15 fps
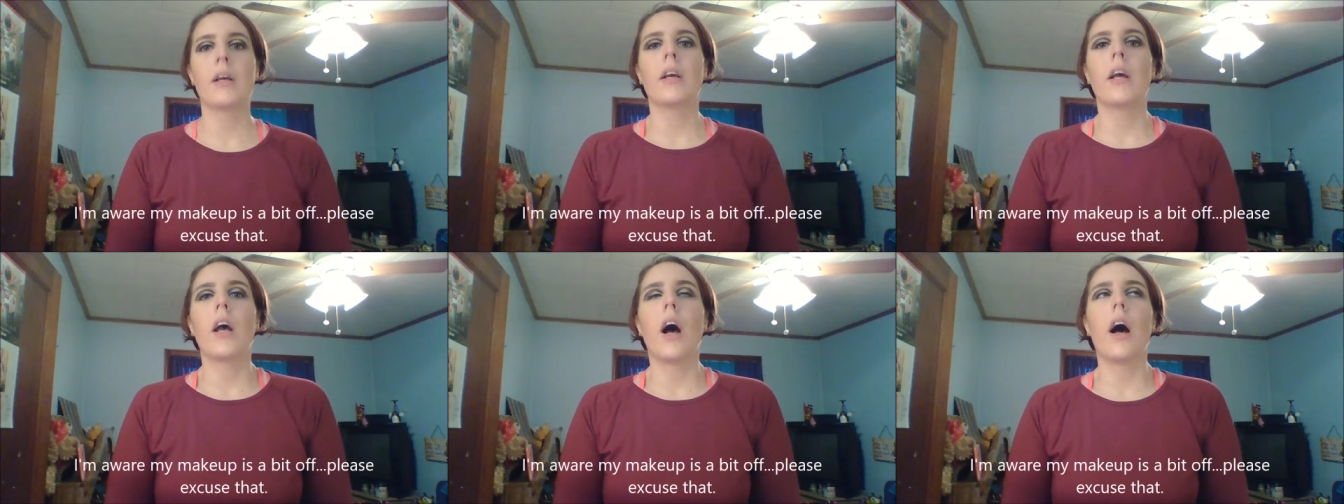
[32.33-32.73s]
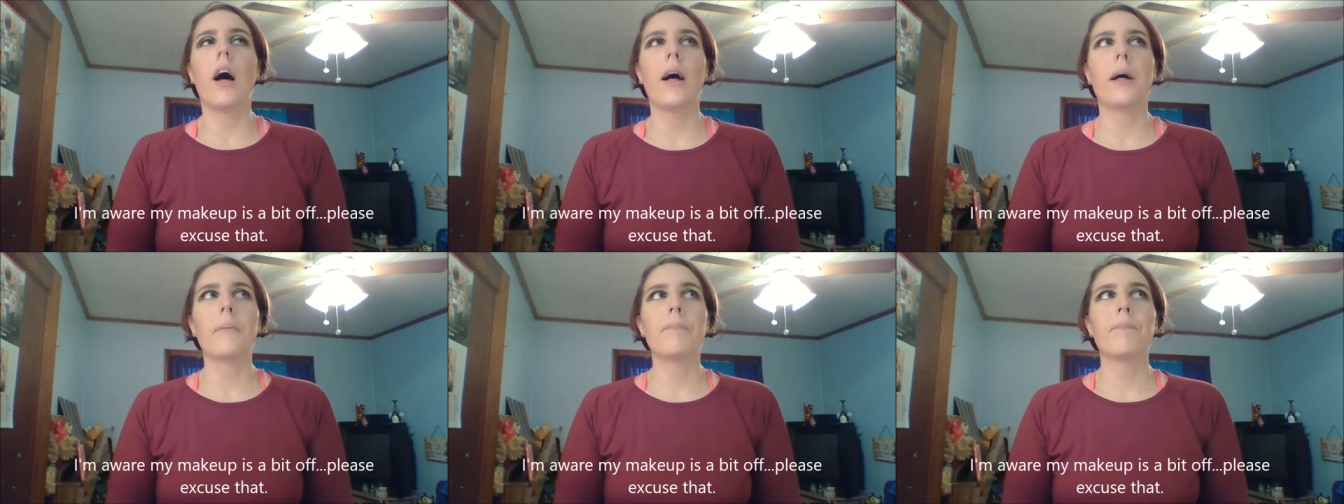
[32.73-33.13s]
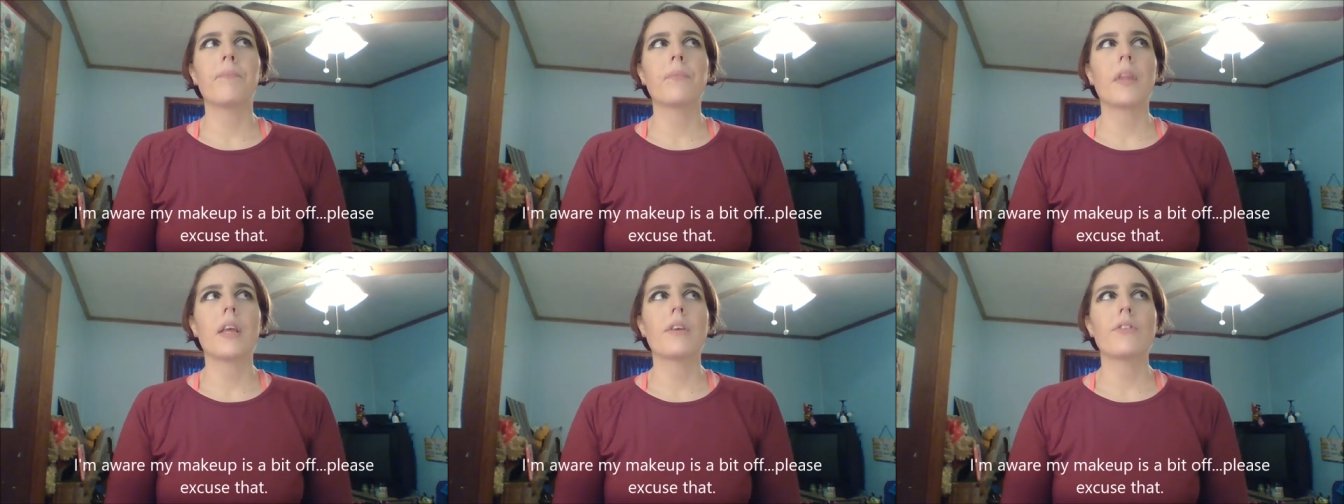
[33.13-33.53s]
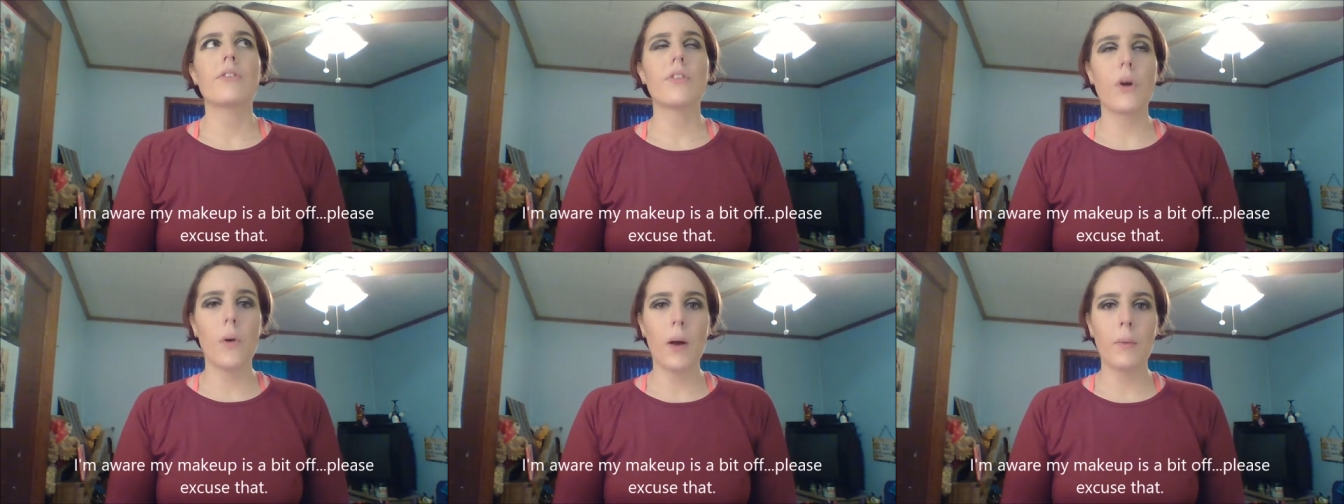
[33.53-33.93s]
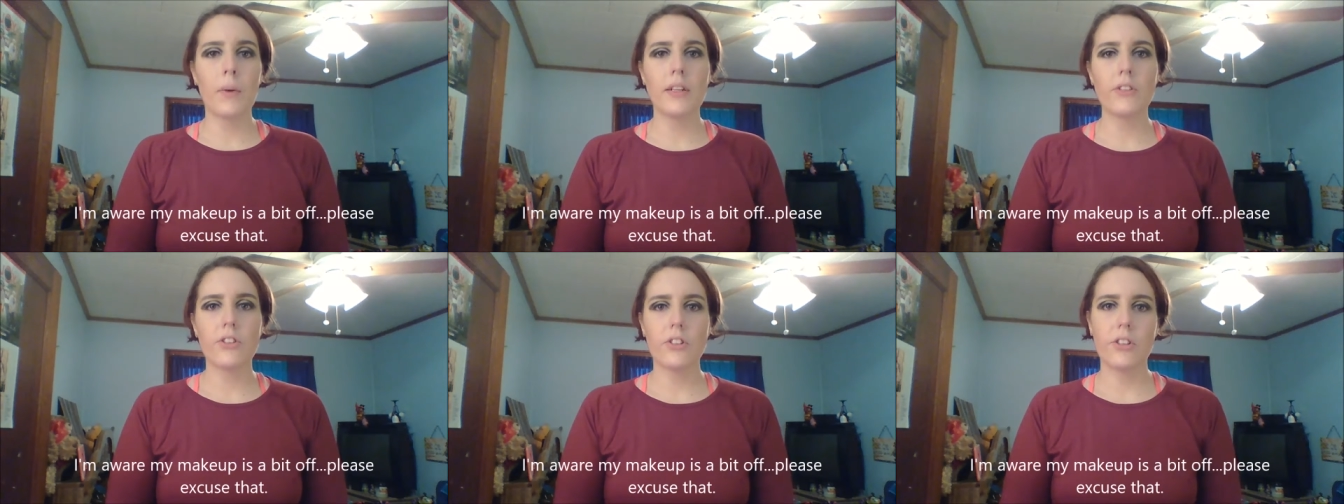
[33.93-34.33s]
Um, so I wanted to
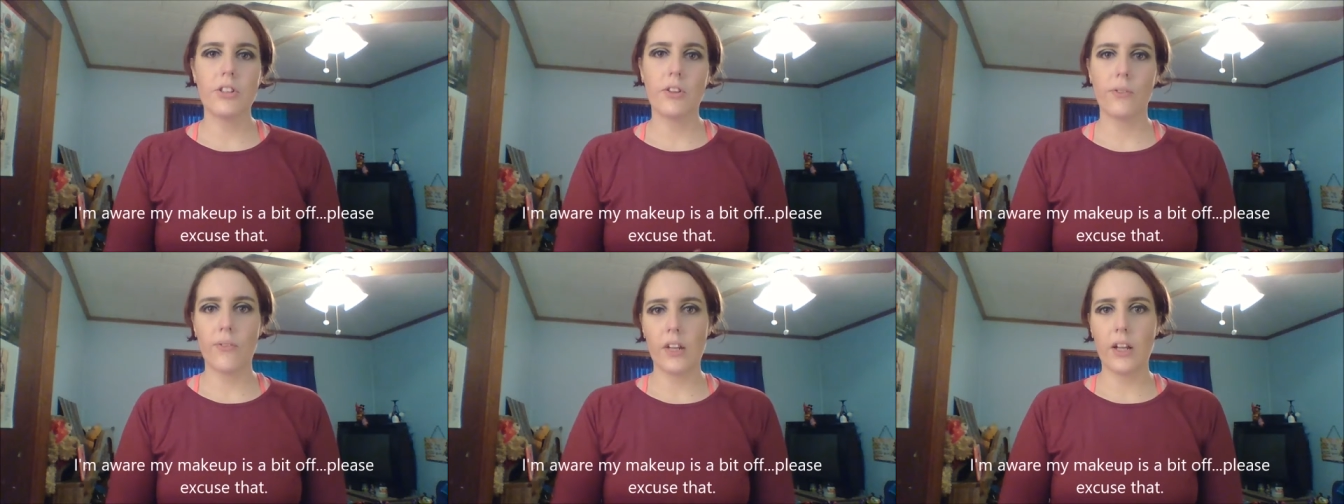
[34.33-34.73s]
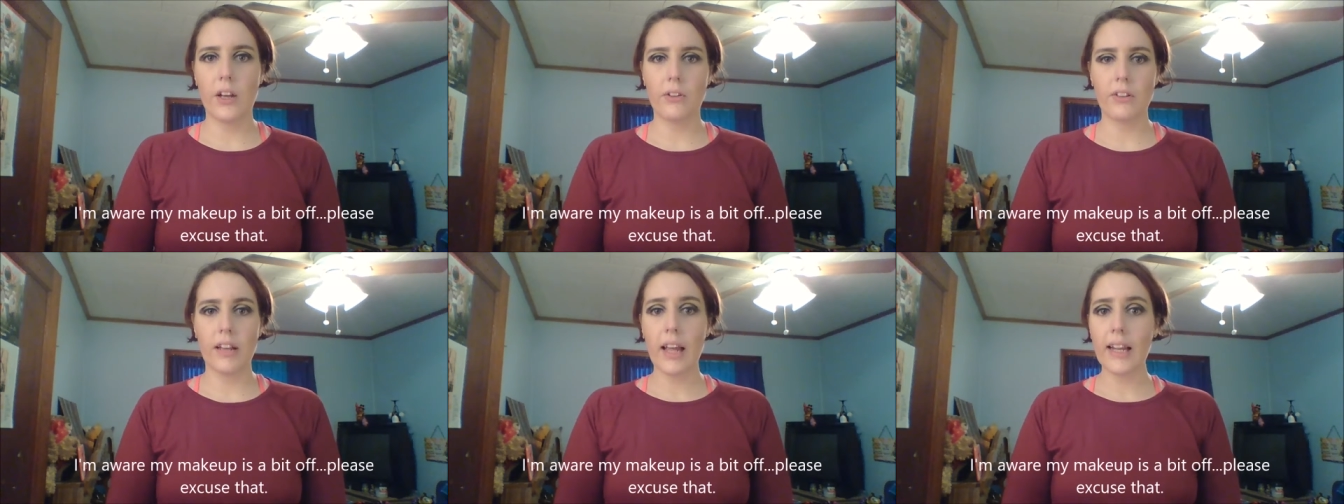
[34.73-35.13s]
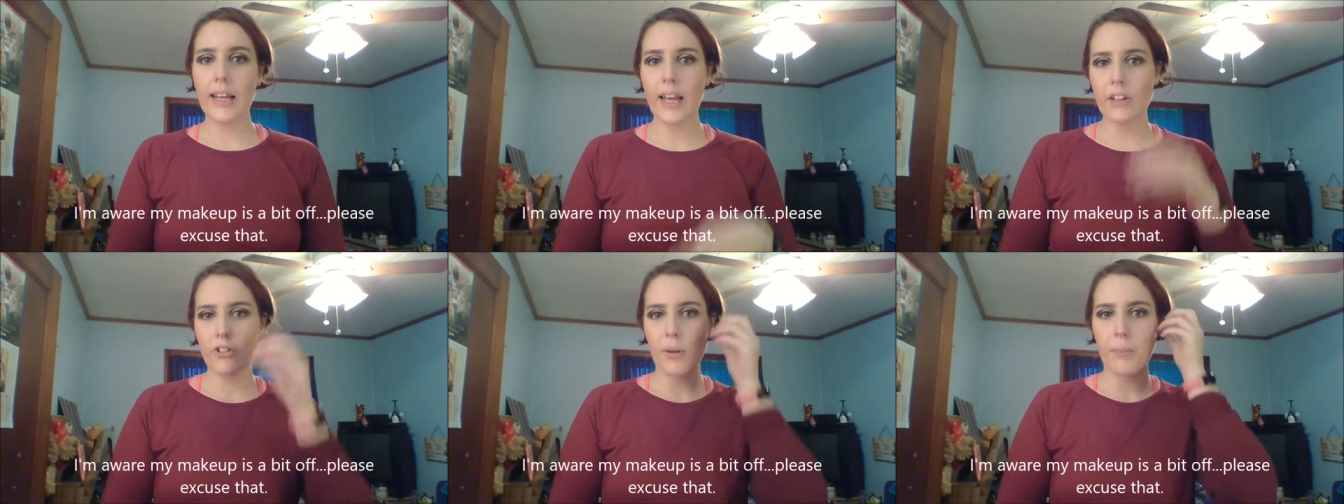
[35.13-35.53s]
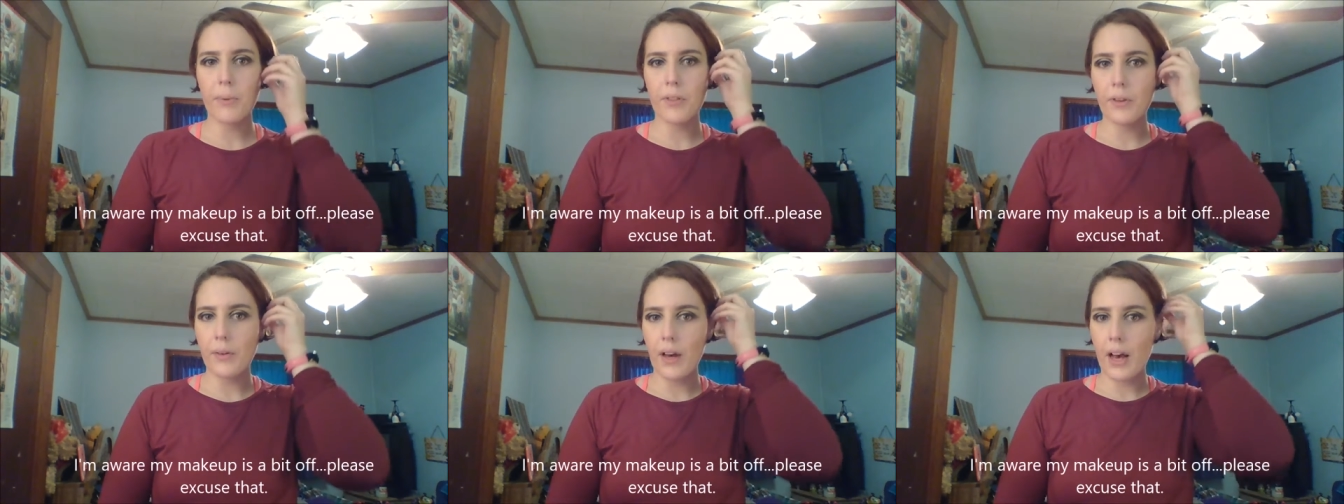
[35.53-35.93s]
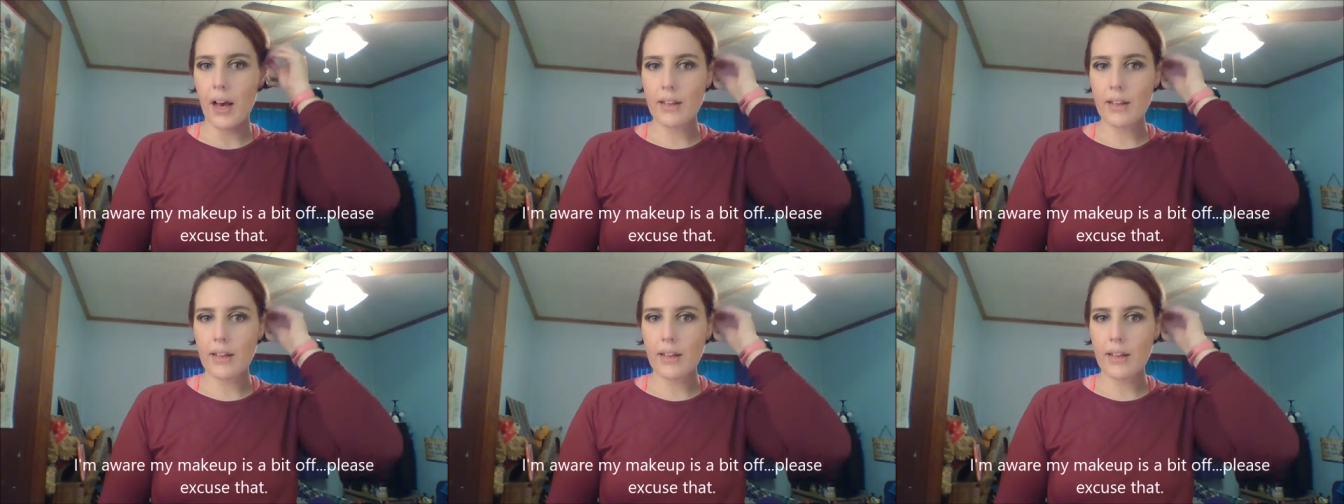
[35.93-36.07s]
do this video to kind of catch up with you guys.